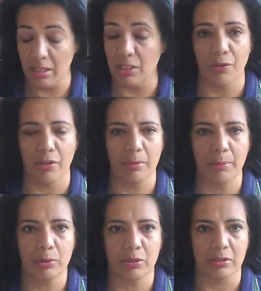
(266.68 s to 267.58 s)
is very
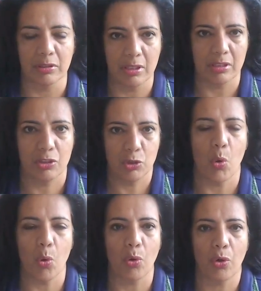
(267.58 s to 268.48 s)
important it's
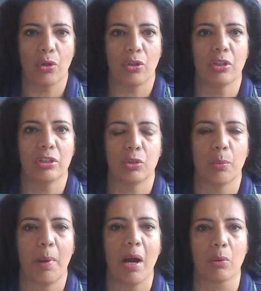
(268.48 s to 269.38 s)
your it's
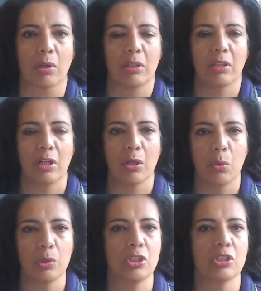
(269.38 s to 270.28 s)
your power
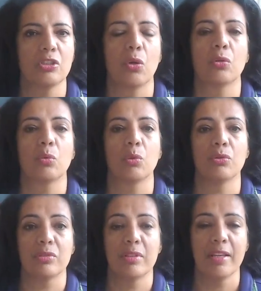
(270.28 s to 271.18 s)
we just don't want
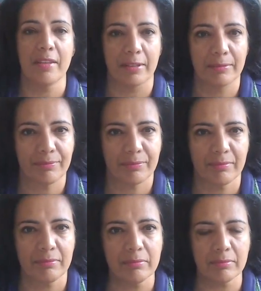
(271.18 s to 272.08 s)
to stay there
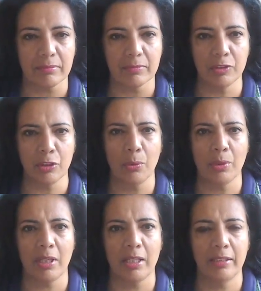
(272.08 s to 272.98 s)
so
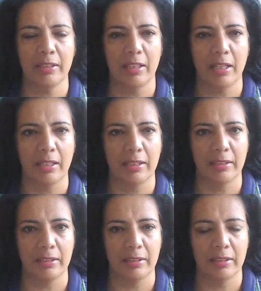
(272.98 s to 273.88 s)
when i
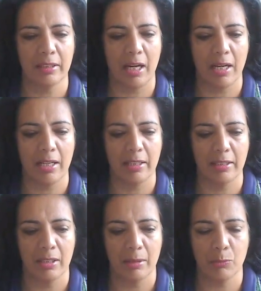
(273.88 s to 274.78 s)
i
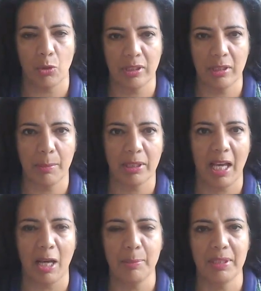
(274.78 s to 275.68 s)
i talking about
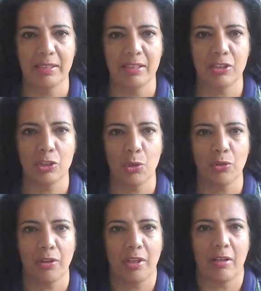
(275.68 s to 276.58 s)
happiness it's
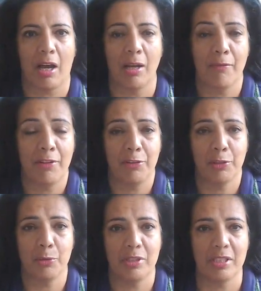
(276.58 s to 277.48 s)
not that i am very
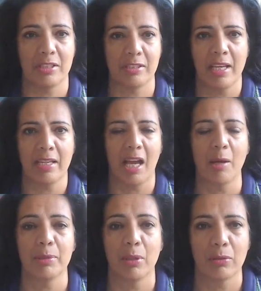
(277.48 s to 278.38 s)
good in staying
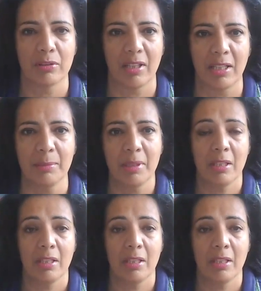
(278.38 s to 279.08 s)
happy all the time